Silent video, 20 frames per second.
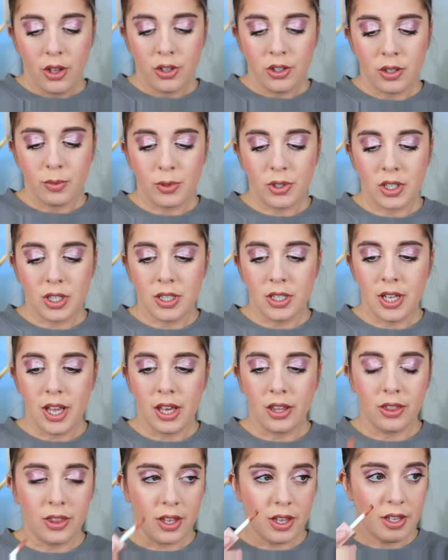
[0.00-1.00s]
So I'm just gonna
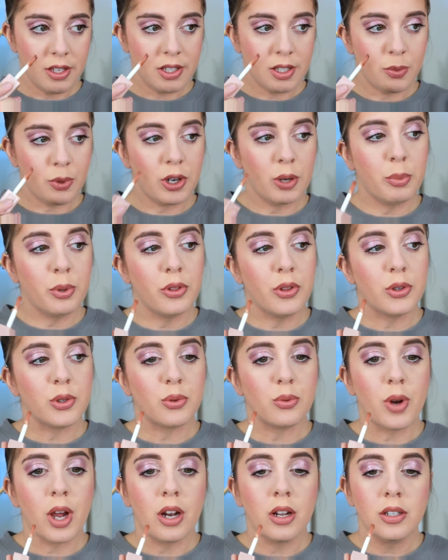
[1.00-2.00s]
take this and we're gonna put
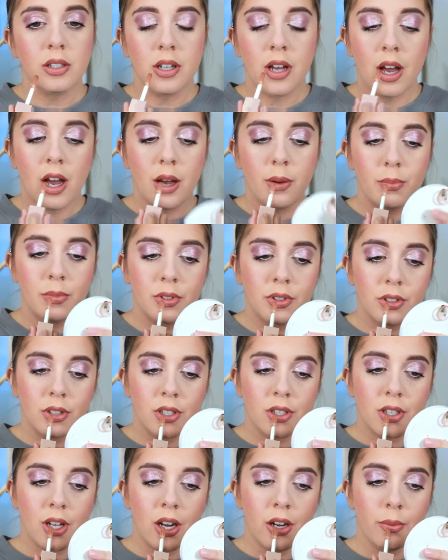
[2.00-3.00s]
this right on top.
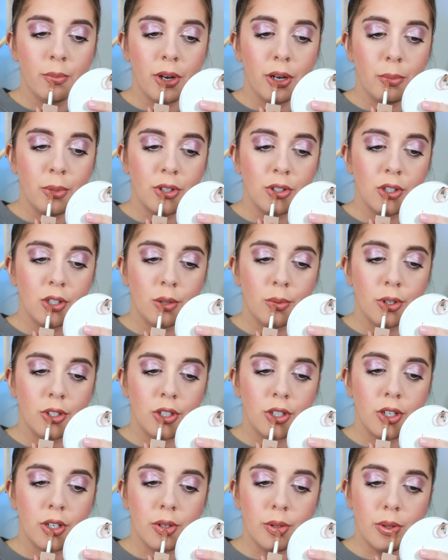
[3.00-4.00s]
This kind of reminds me so much
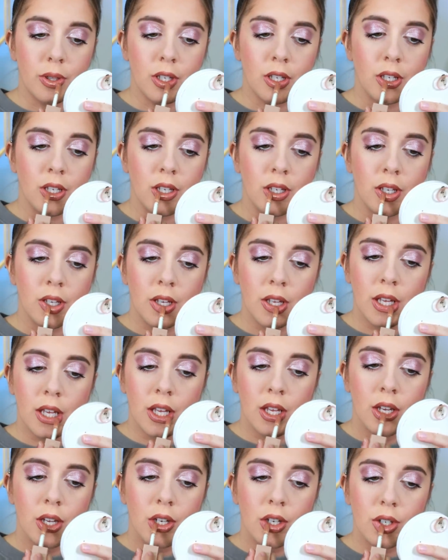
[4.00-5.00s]
of the
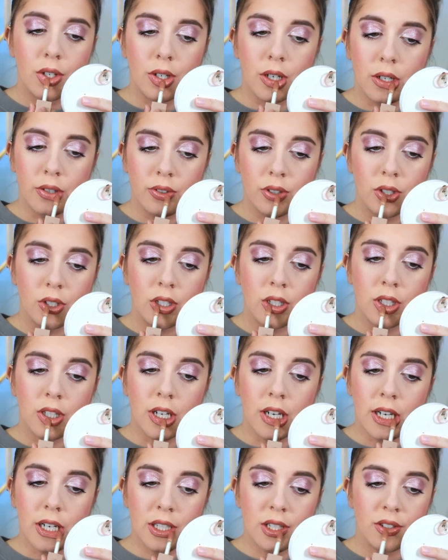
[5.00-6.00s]
Truffle
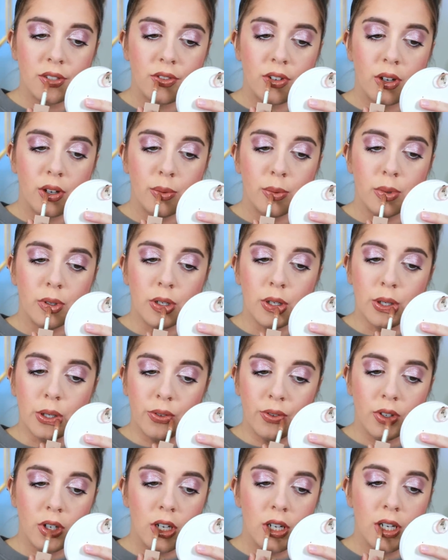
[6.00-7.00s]
Gloss from
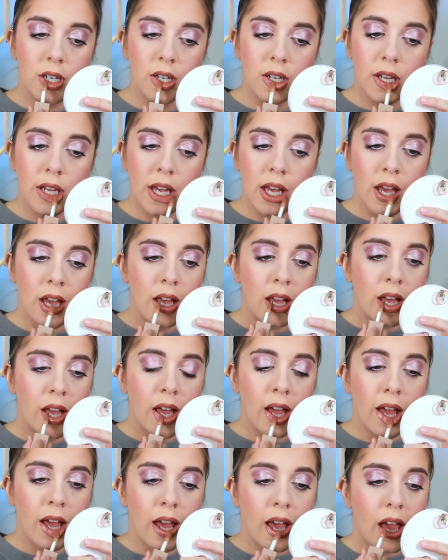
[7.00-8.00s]
Ofra.
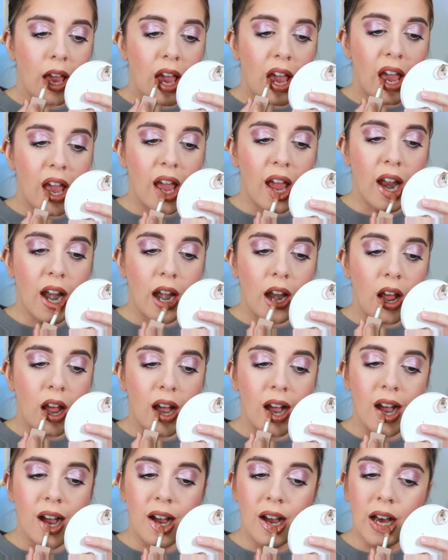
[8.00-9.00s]
And
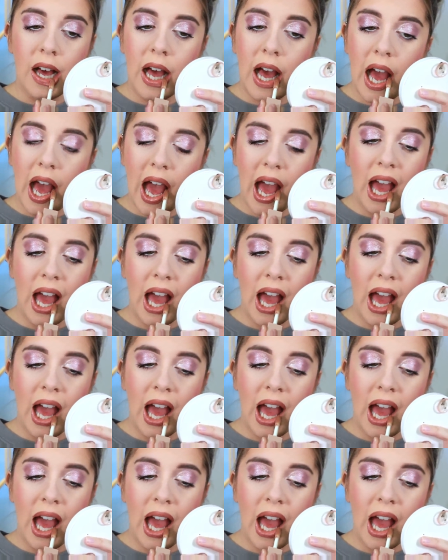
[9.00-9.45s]
oh